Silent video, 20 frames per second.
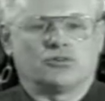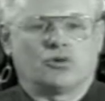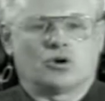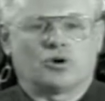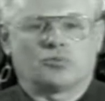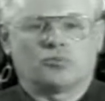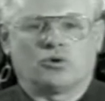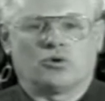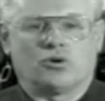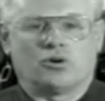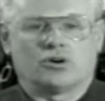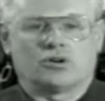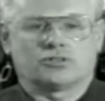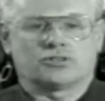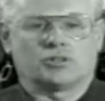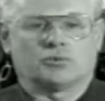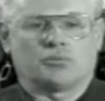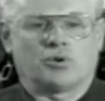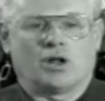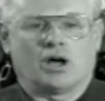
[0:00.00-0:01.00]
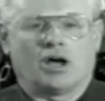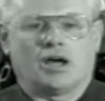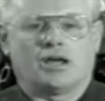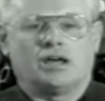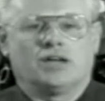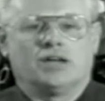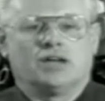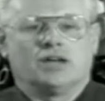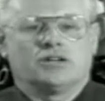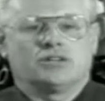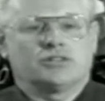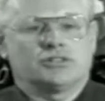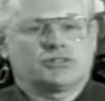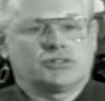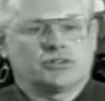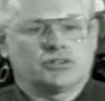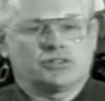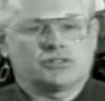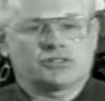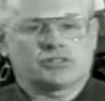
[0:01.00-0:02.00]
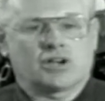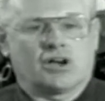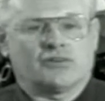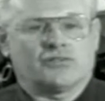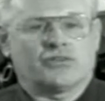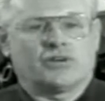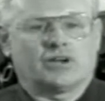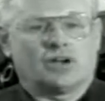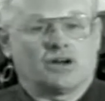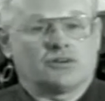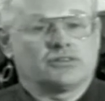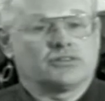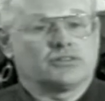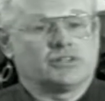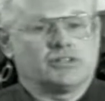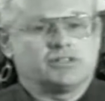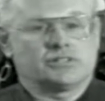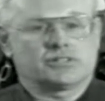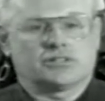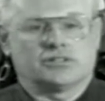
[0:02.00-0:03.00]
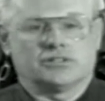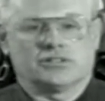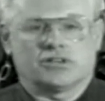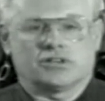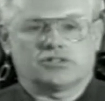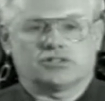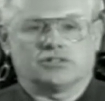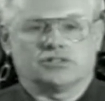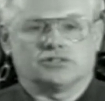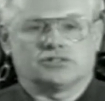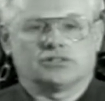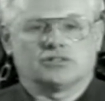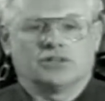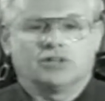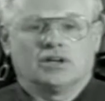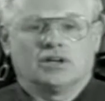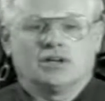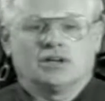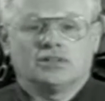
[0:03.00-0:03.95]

the normal oil supply, deters scuffing under these conditions.